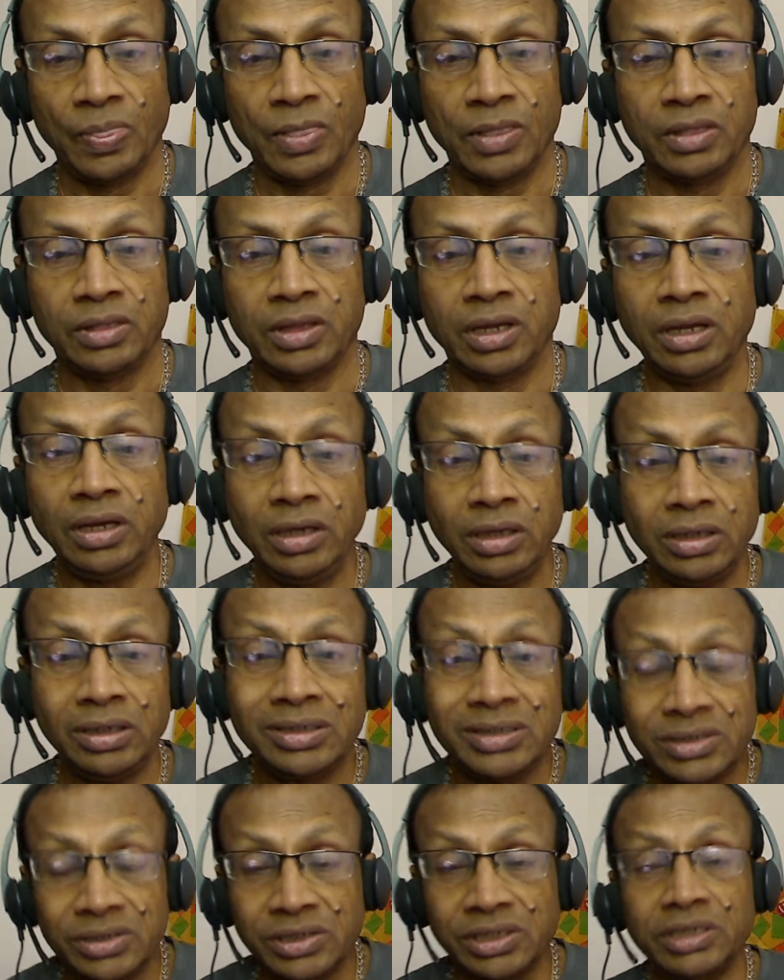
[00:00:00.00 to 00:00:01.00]
They
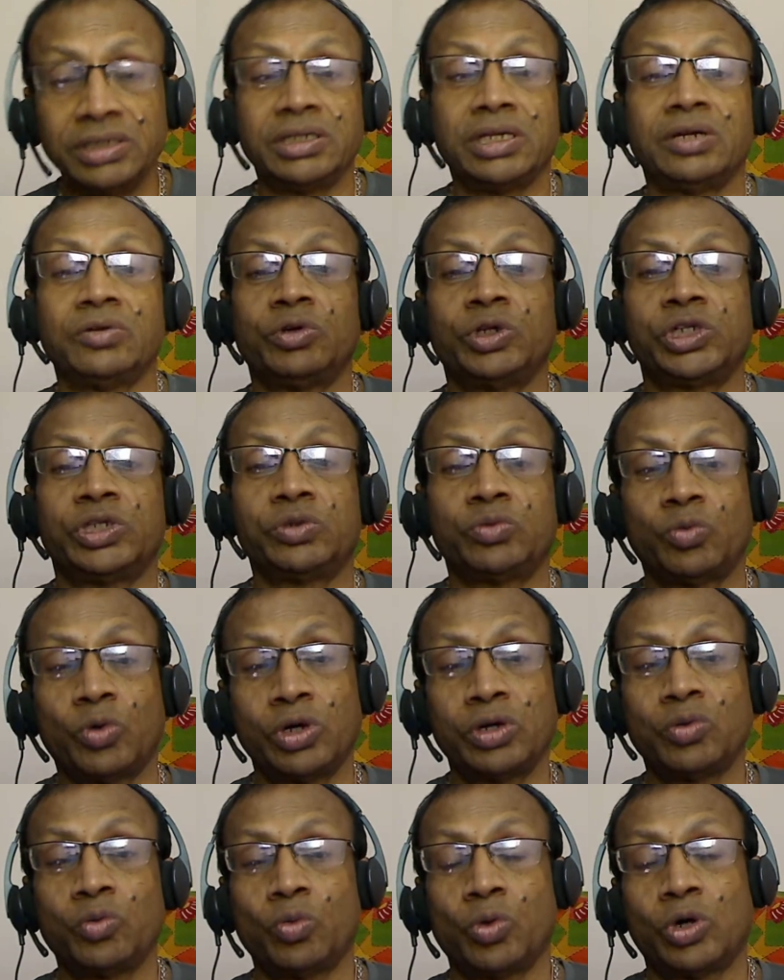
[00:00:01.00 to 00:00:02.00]
see their worst,
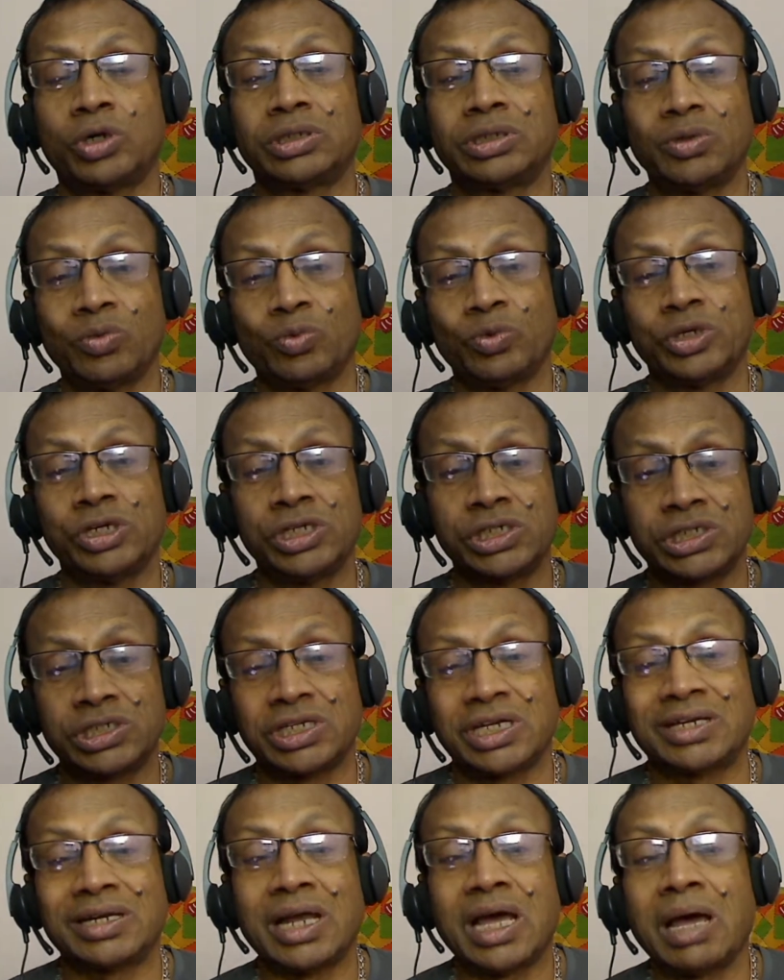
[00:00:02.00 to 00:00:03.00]
what the worst
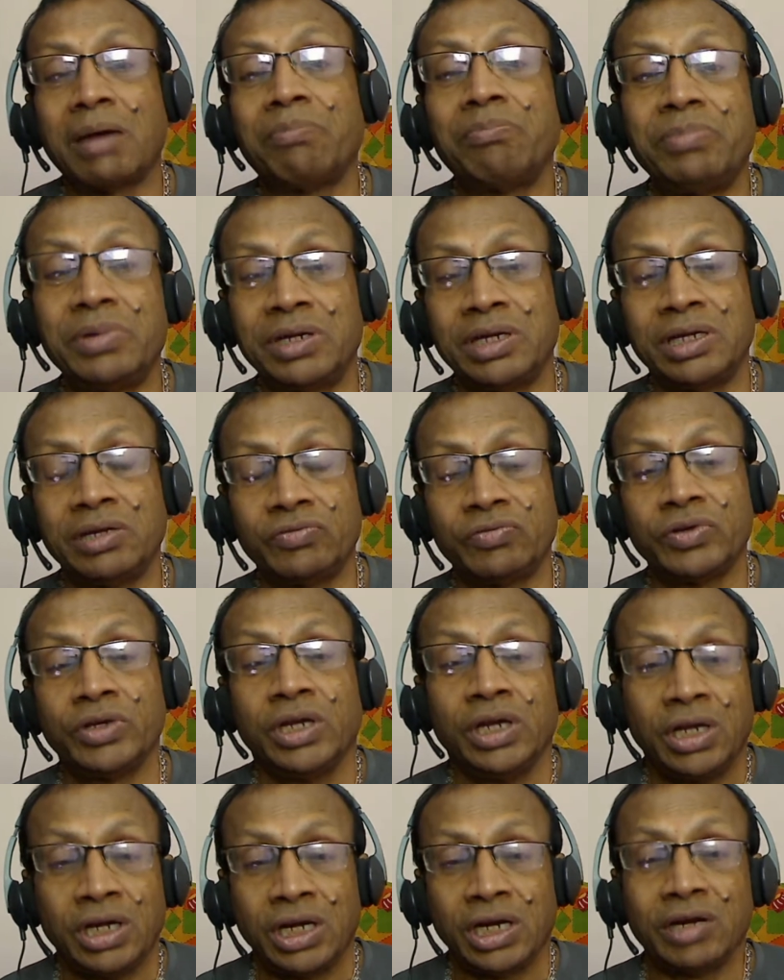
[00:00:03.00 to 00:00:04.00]
can happen
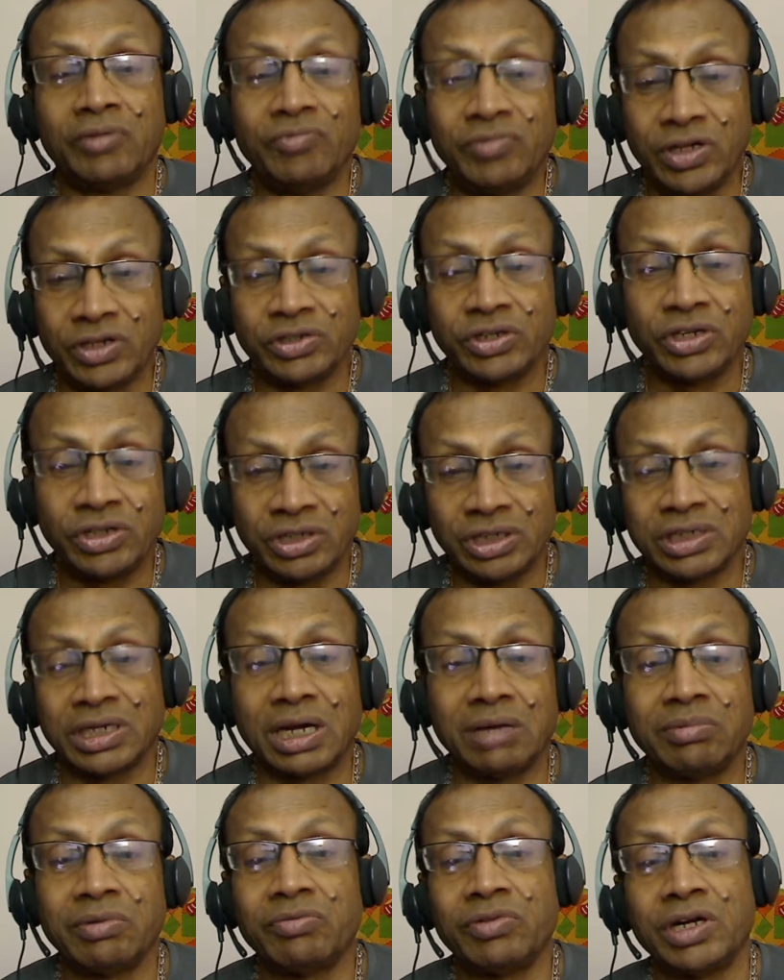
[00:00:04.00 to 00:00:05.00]
if this is the
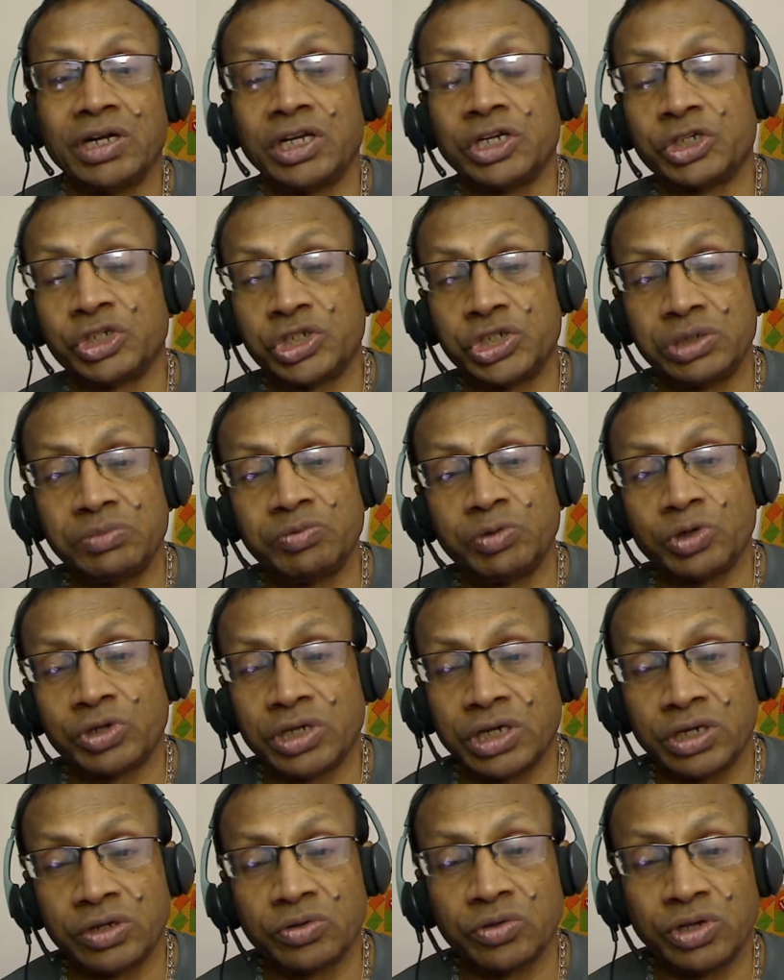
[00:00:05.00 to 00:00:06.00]
type of relationship you are
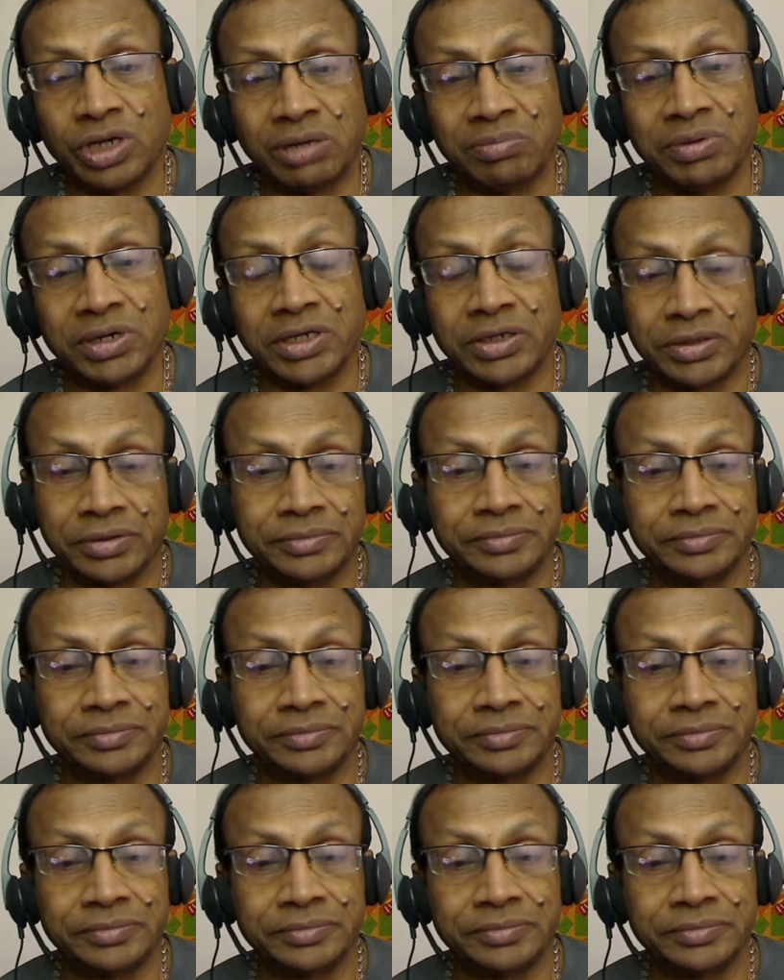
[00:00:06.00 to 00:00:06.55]
trying to keep it.